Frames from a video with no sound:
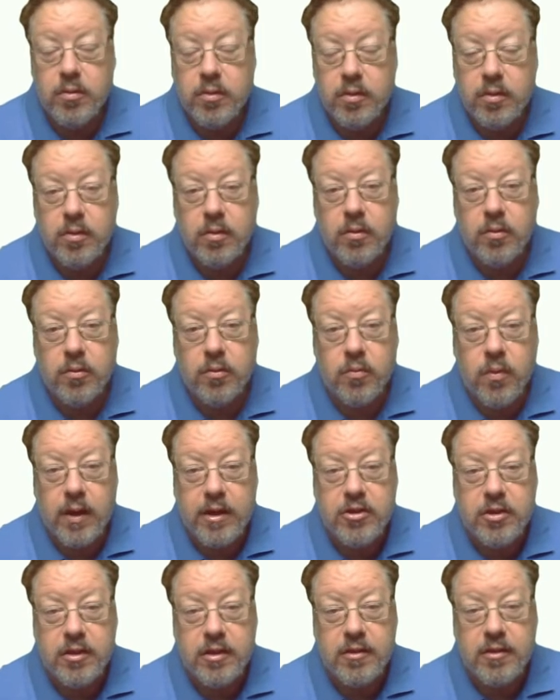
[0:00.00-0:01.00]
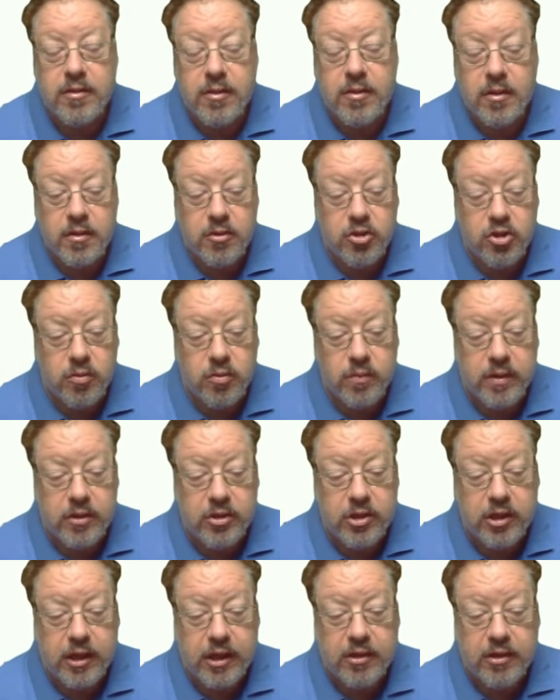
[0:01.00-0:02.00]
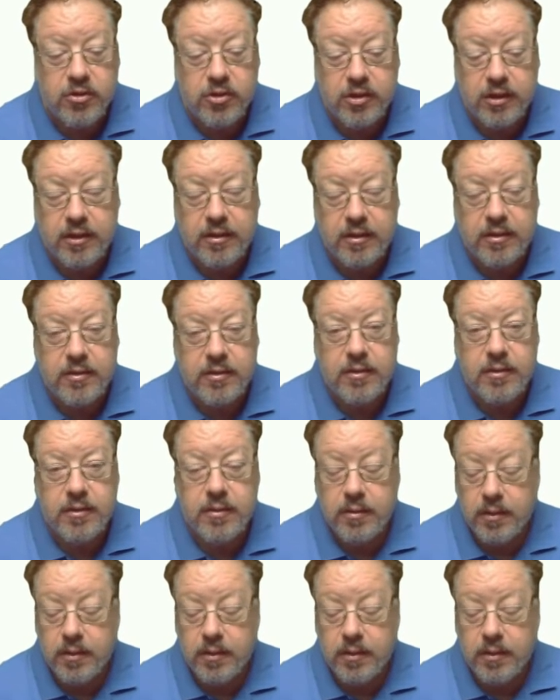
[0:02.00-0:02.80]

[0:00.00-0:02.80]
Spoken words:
the question is, should we change this?